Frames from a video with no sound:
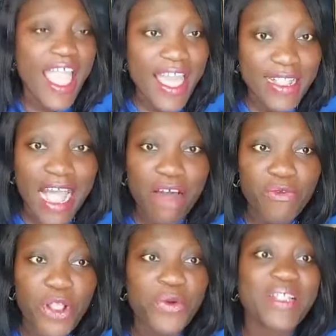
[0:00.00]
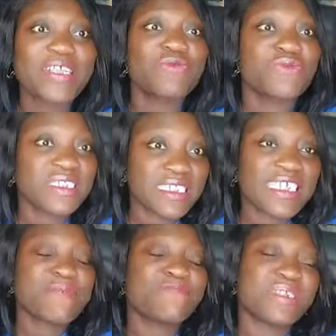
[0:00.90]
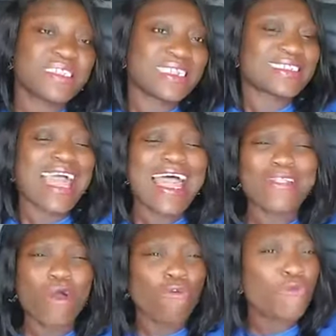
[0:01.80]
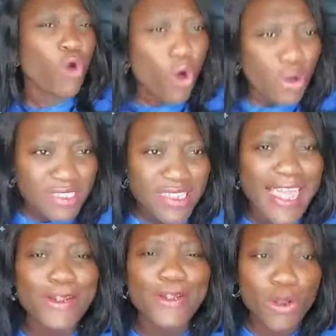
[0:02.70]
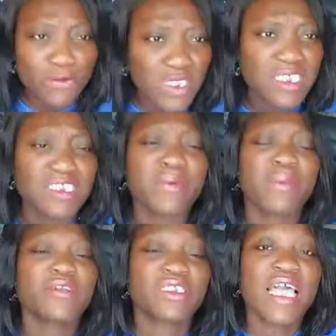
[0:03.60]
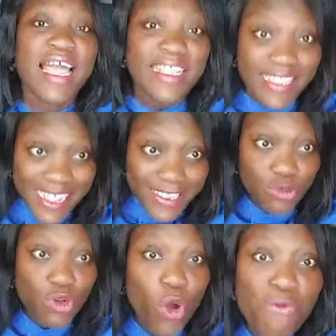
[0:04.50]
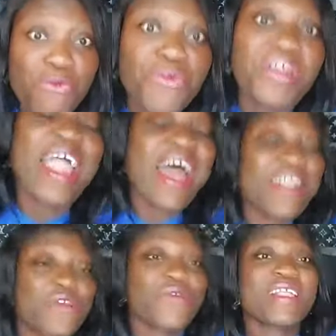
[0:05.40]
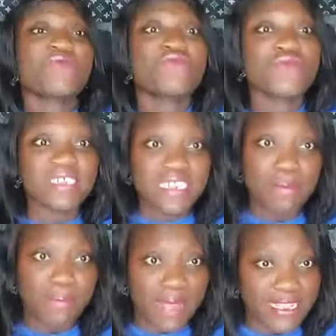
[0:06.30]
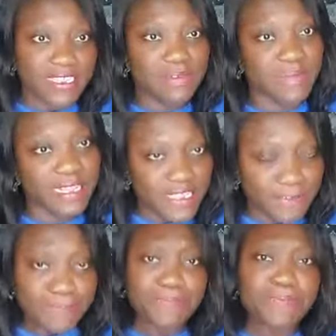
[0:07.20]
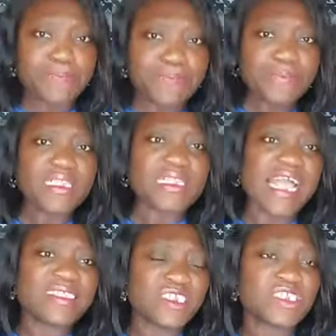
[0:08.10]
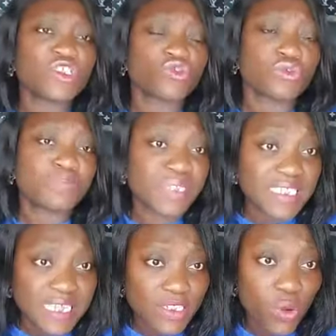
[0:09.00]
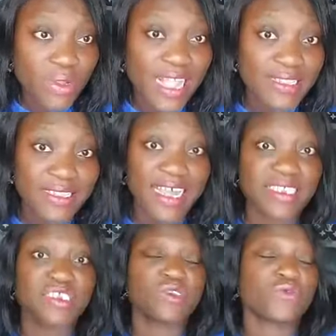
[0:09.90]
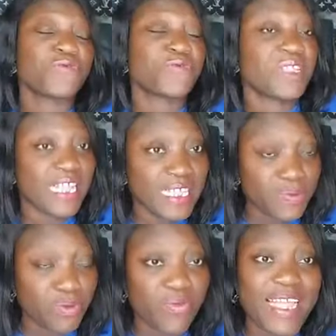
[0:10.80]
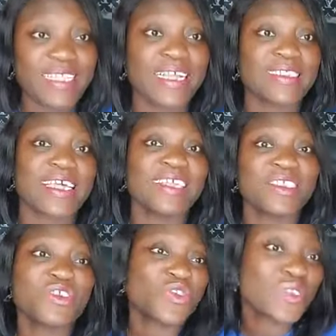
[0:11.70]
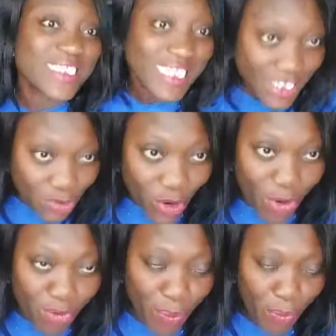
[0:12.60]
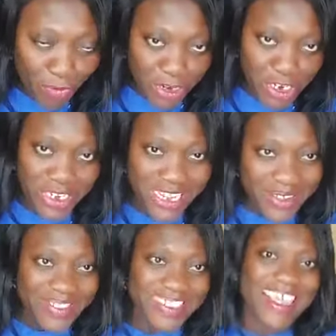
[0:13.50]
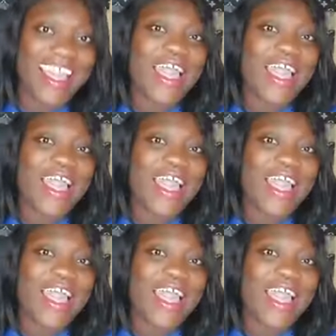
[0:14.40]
and avoid credit risk in business. And of course, I love to teach about debt recovery and credit risk management. I teach it to business owners, I teach it to finance providers, I teach it to debt recovery professionals.